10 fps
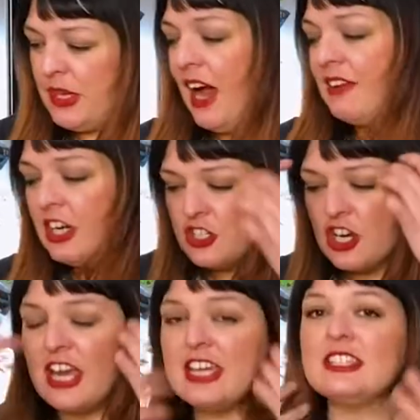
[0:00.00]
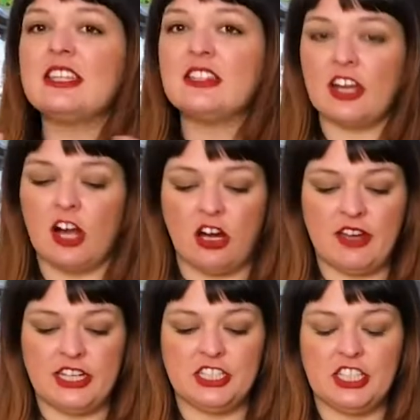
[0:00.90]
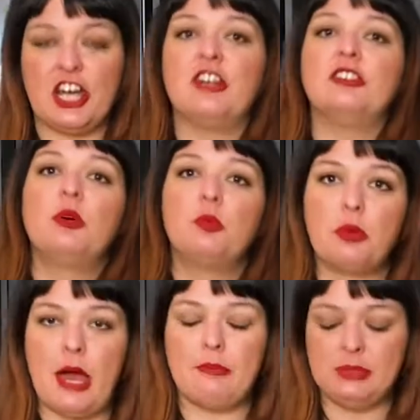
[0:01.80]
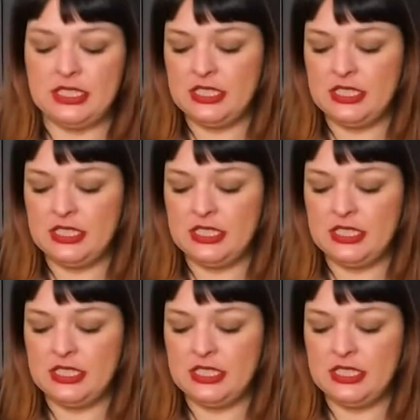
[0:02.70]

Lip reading: have our trays, they're all ready to go, prepped.